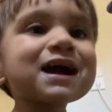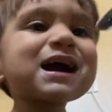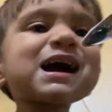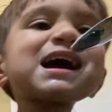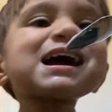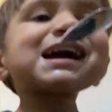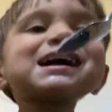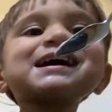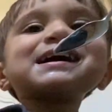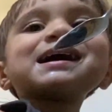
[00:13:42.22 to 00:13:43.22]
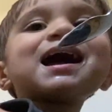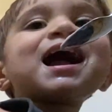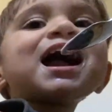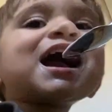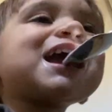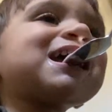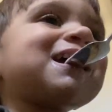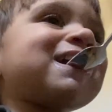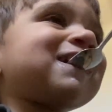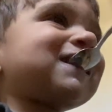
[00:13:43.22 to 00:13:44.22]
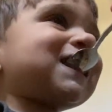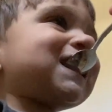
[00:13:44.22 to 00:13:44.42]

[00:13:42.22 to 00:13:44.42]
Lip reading: plenty of money, that we would never